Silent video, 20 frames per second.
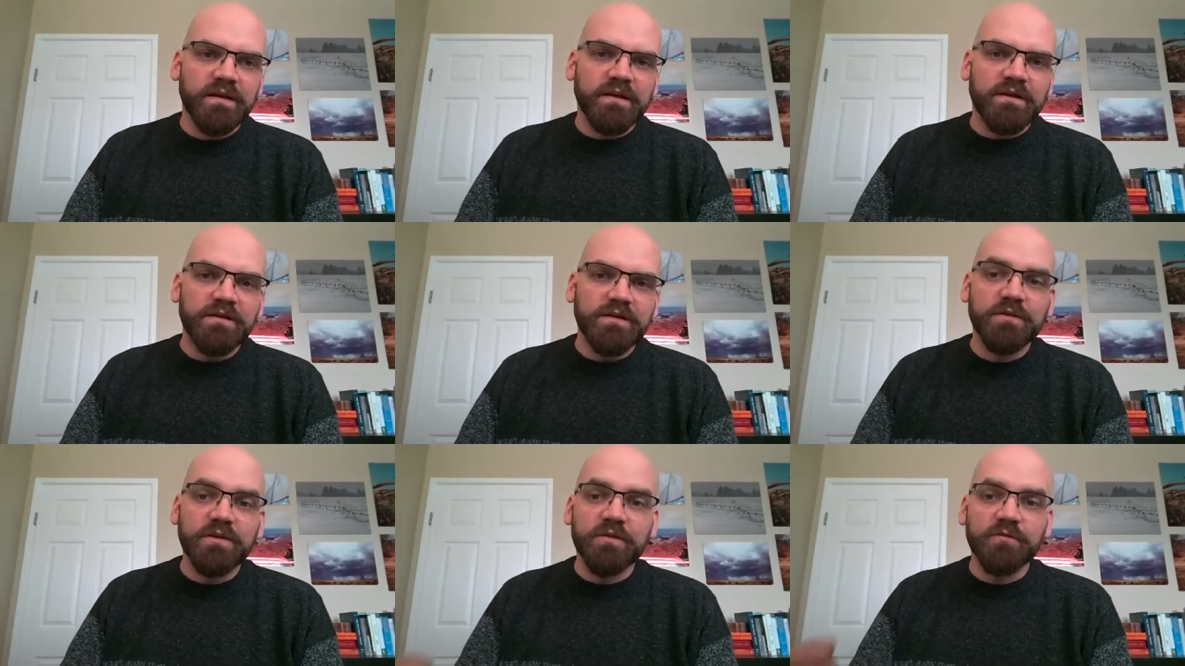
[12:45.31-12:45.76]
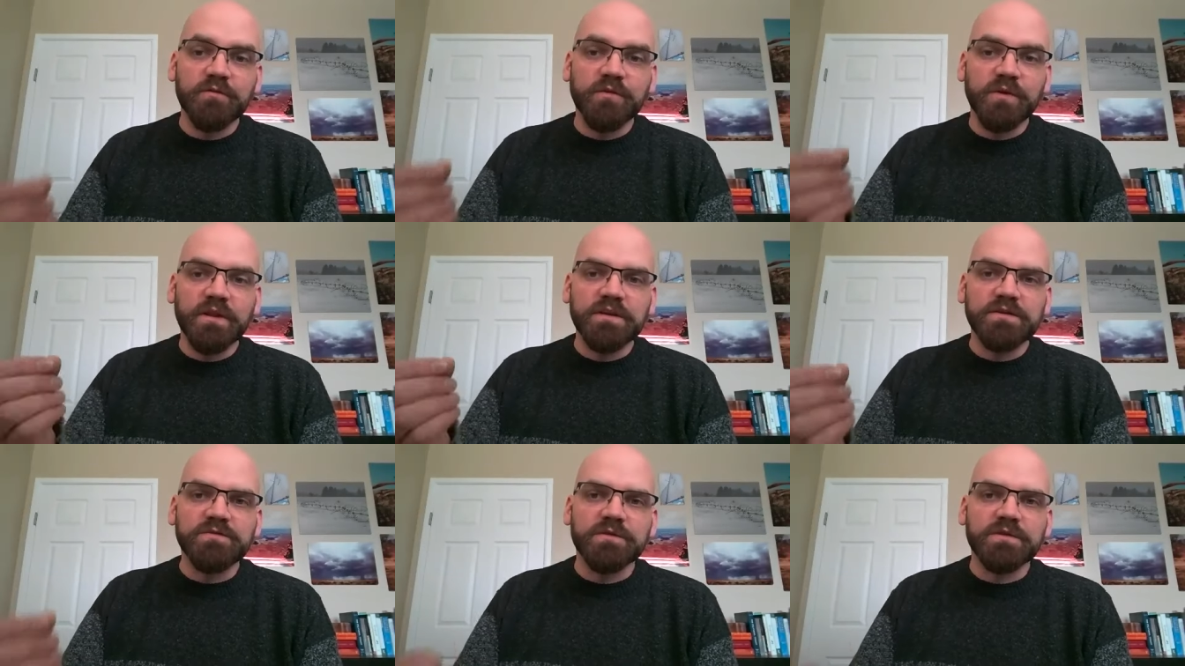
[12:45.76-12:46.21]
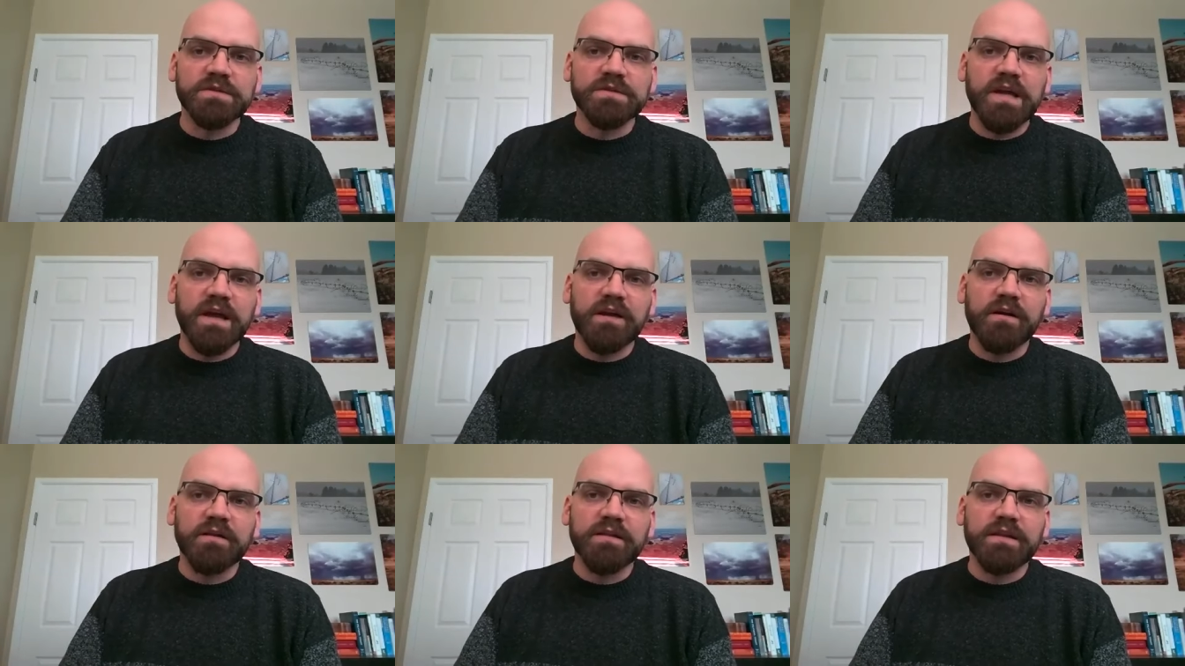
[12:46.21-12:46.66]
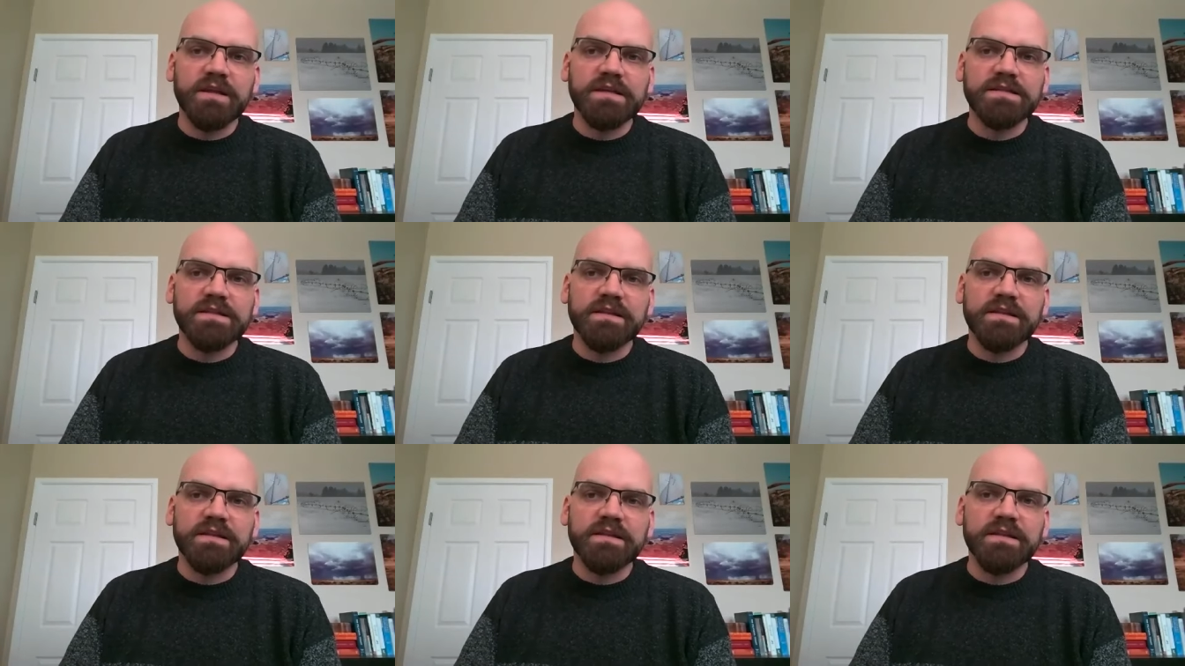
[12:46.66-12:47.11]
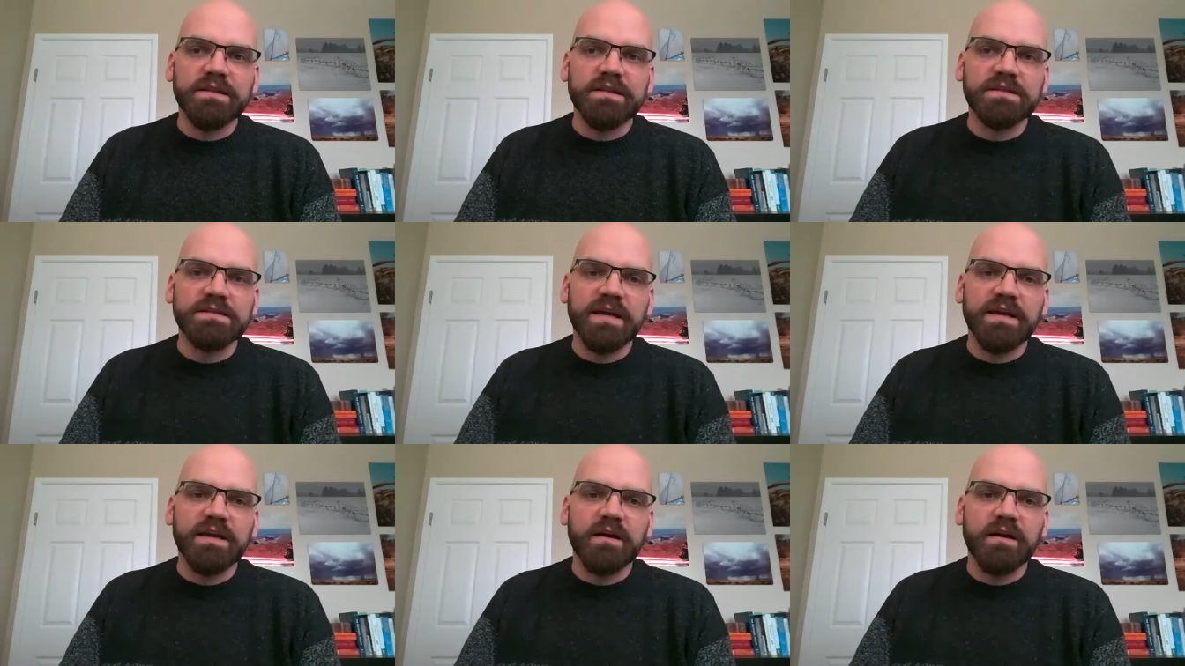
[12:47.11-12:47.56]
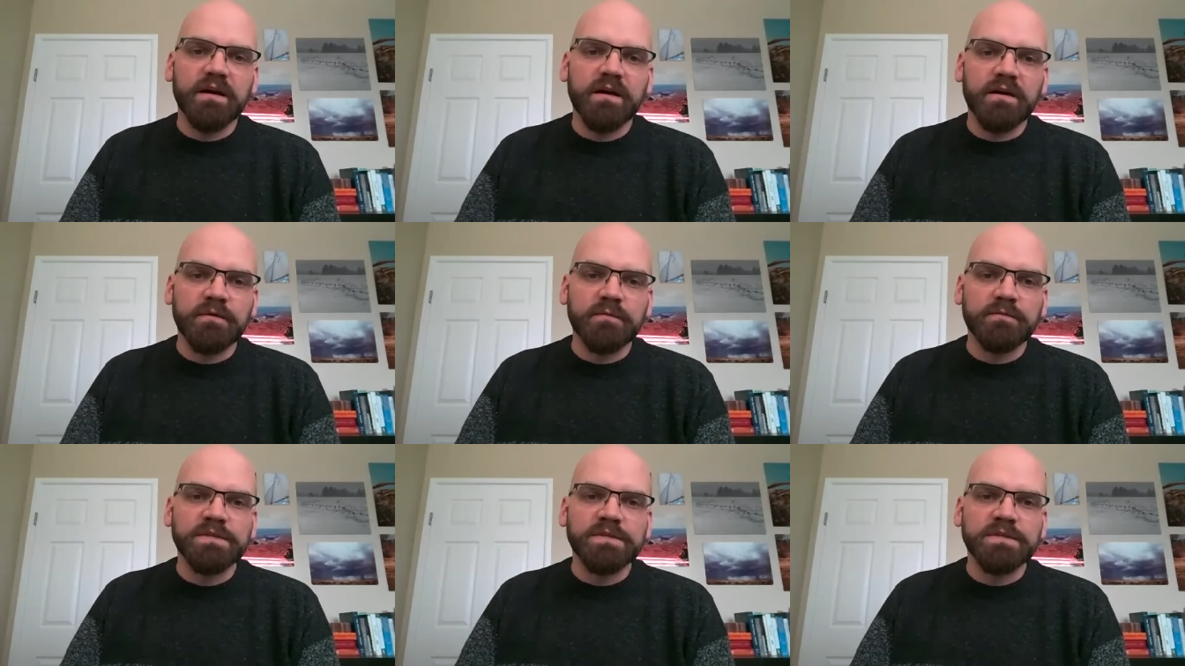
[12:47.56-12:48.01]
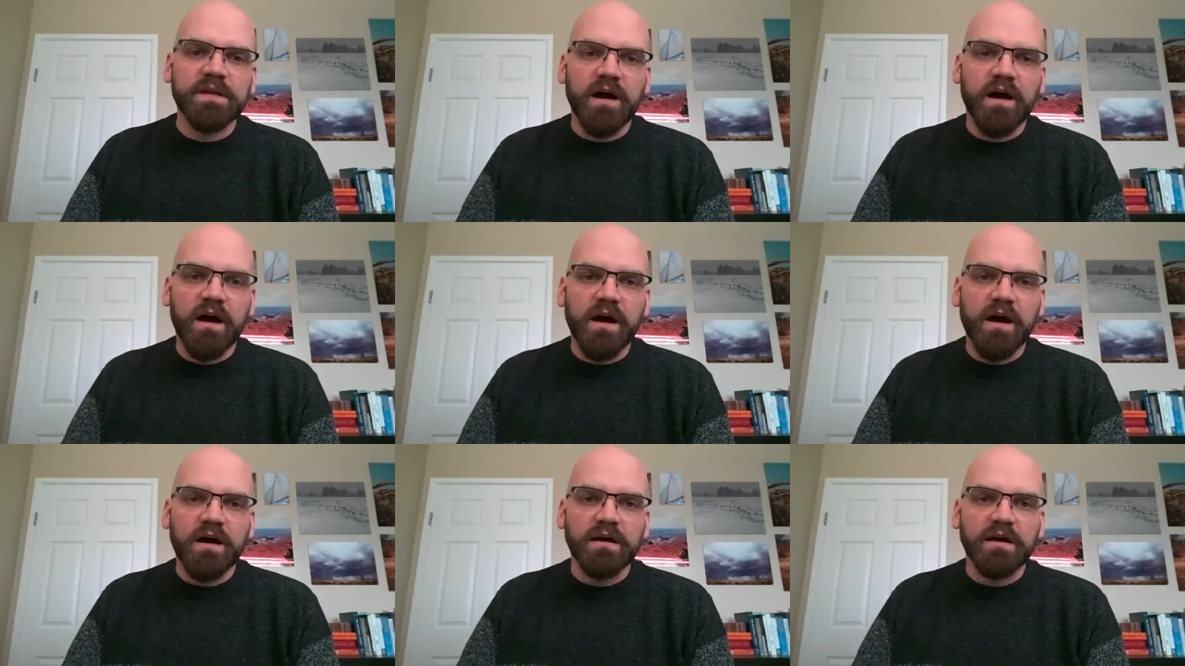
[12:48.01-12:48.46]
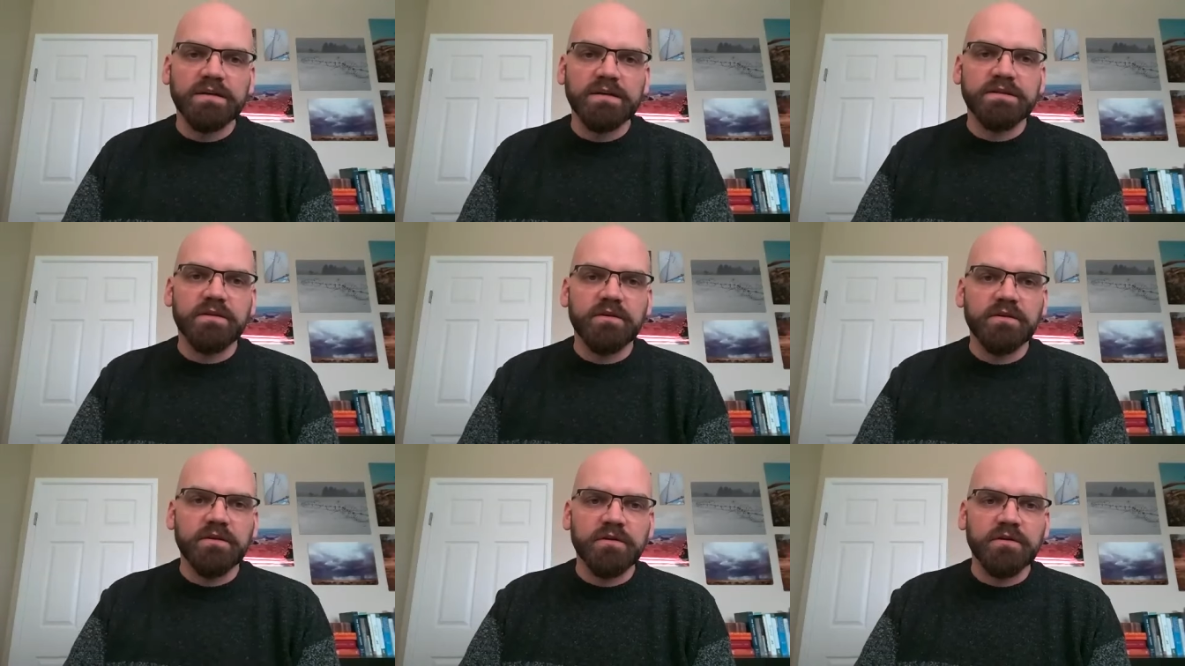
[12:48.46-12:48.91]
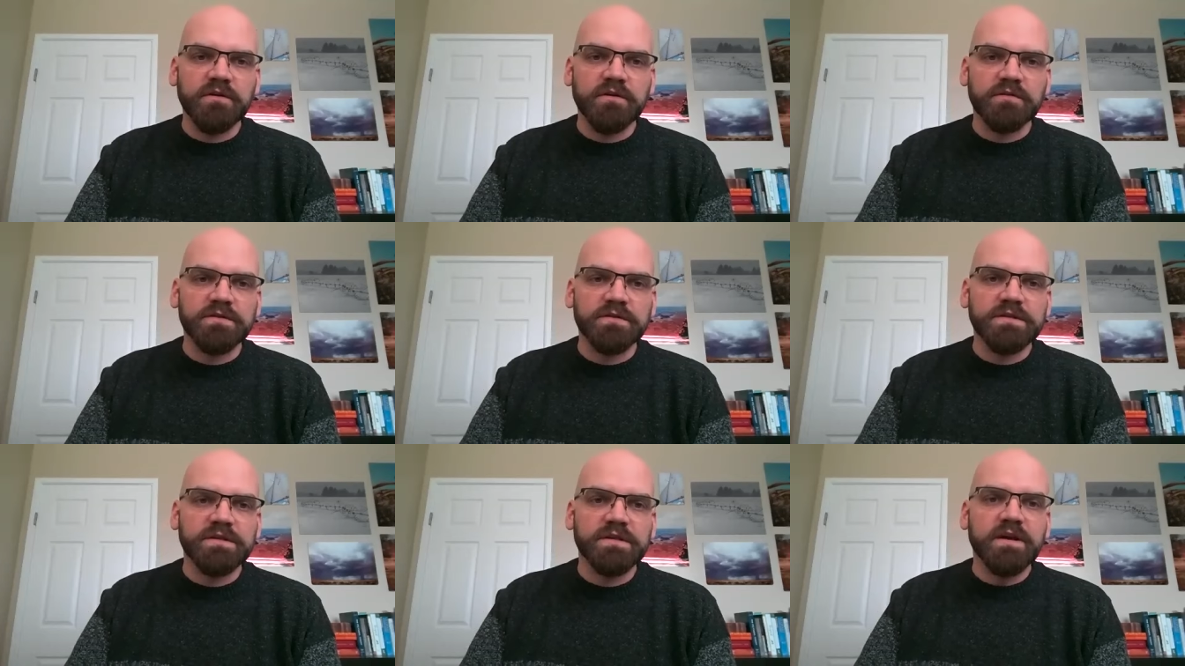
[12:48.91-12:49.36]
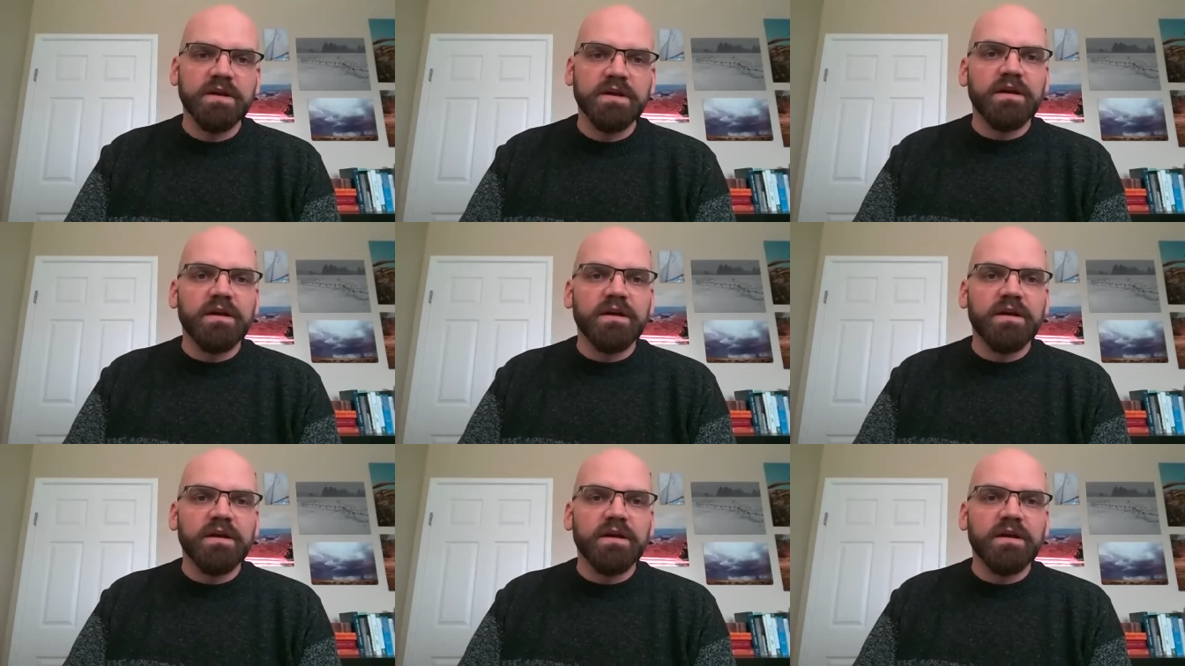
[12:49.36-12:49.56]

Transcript: You can really drill down on this, and things like ums, ahs, ers,